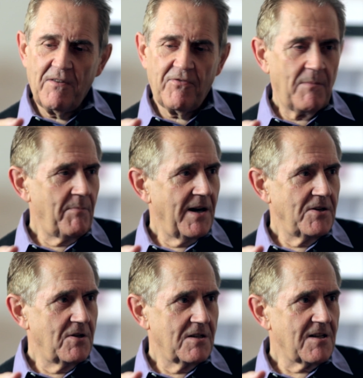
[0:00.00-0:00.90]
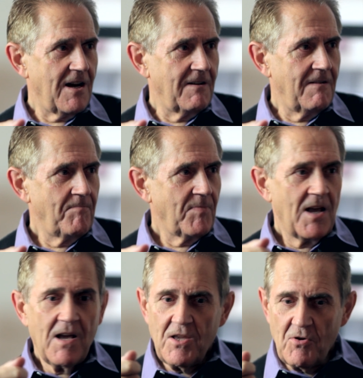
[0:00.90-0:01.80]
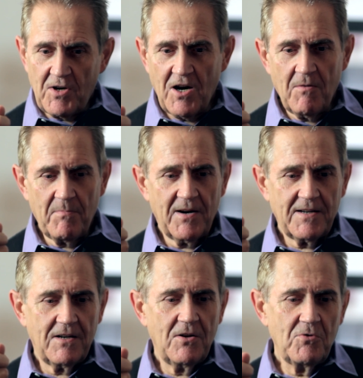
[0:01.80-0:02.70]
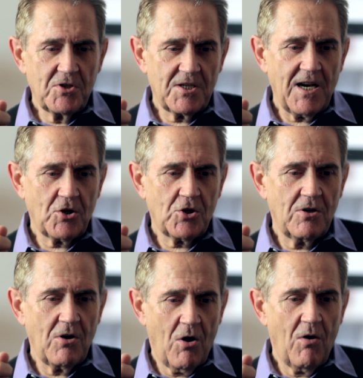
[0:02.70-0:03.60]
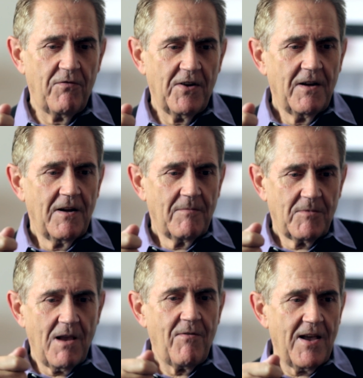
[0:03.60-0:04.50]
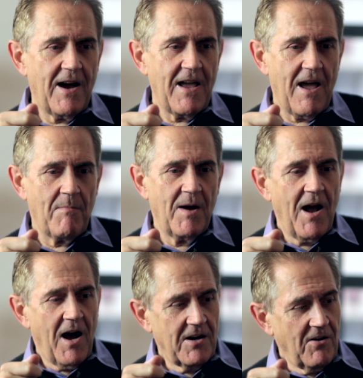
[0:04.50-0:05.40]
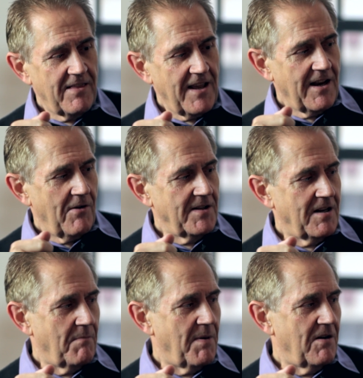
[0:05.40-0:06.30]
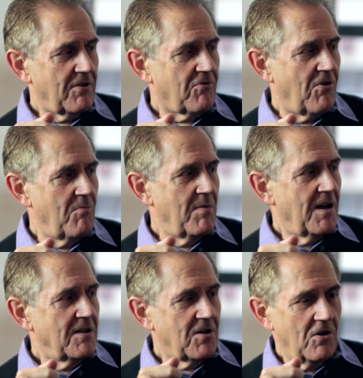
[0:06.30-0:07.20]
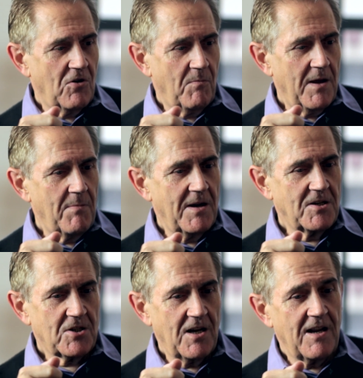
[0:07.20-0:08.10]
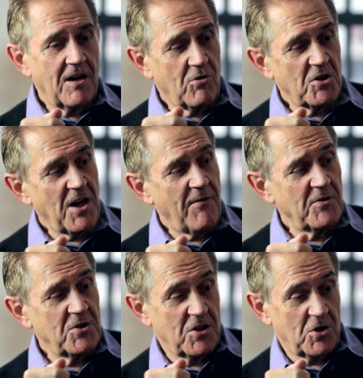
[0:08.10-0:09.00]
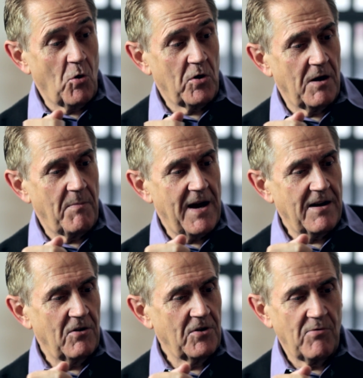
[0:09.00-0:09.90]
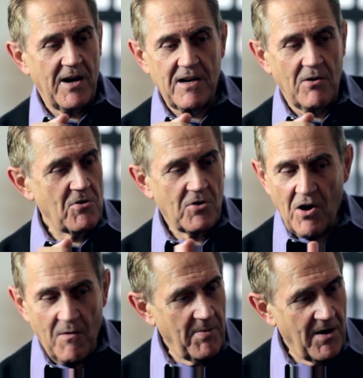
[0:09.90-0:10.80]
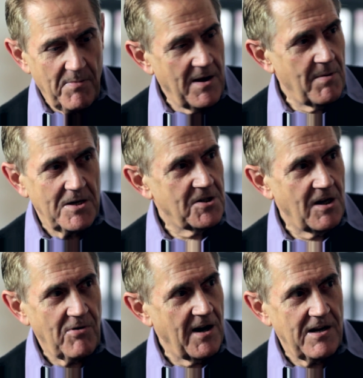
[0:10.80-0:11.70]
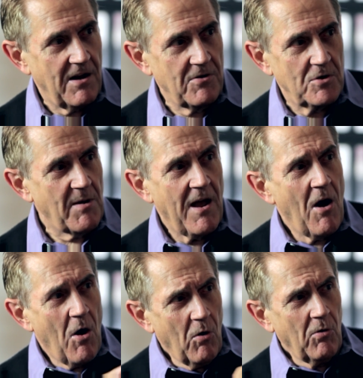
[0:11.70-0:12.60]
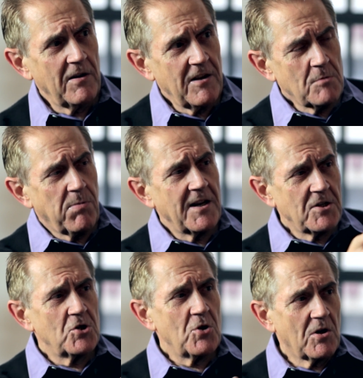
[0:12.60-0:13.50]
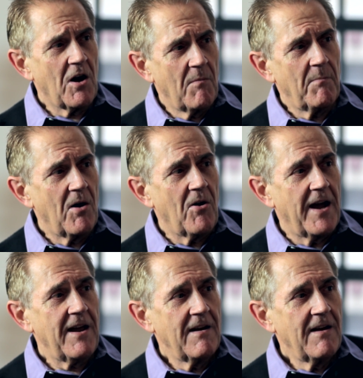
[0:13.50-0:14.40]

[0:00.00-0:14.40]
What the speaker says: the front page of The Sun, you can't buy the news section of TVAM, and I then go into the bathroom, turn on BBC, and Chris Evans is talking about it on the radio. You can't buy BBC radio news. All of these places you can't buy,